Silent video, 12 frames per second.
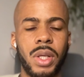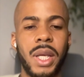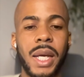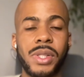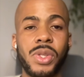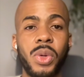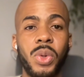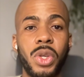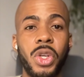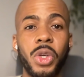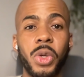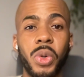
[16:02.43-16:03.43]
Yes, so
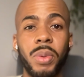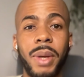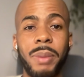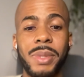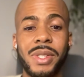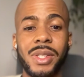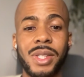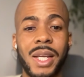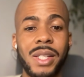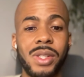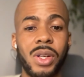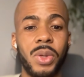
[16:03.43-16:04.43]
your Google My Business
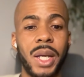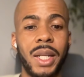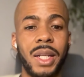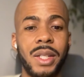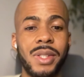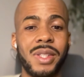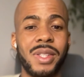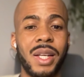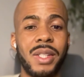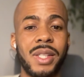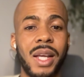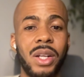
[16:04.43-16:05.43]
is located
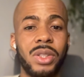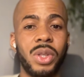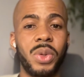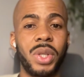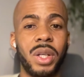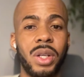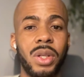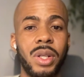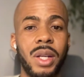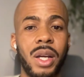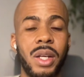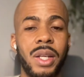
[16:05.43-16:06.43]
in San Antonio.
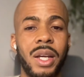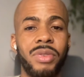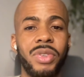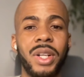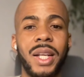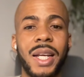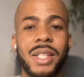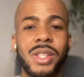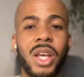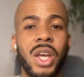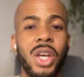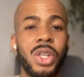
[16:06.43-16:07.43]
Nevertheless,
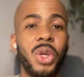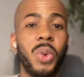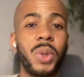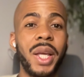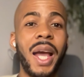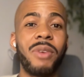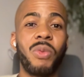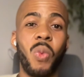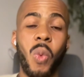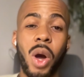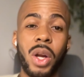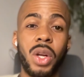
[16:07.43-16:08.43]
you only have
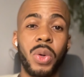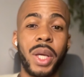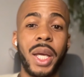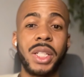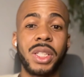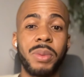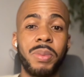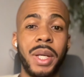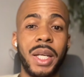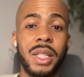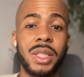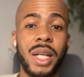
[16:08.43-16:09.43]
one location
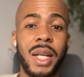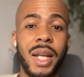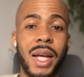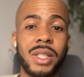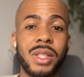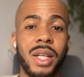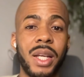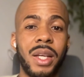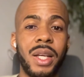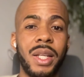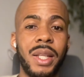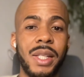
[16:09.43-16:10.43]
page, and that's
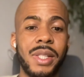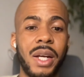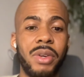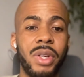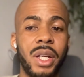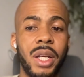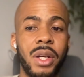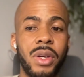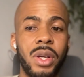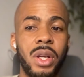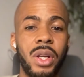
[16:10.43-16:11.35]
in this area here.